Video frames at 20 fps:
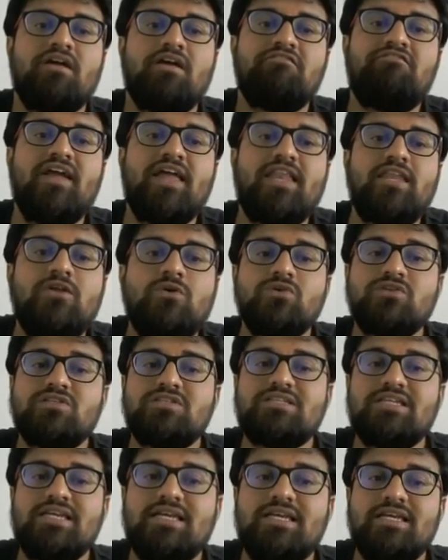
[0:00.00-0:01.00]
when you
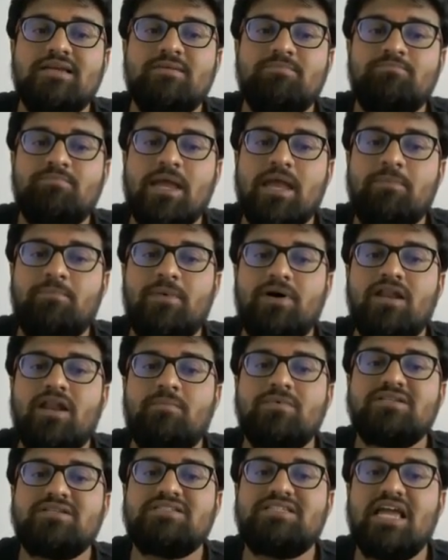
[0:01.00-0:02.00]
see paper
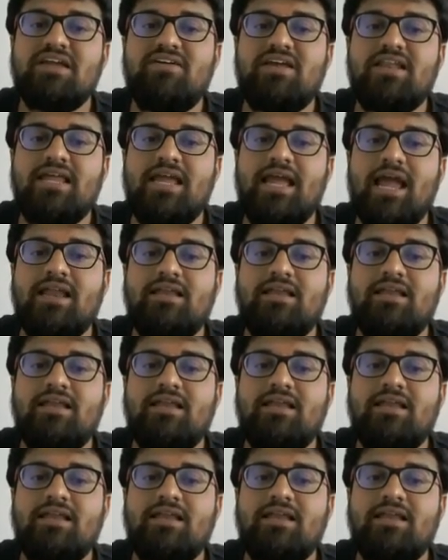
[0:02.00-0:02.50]
number seven A,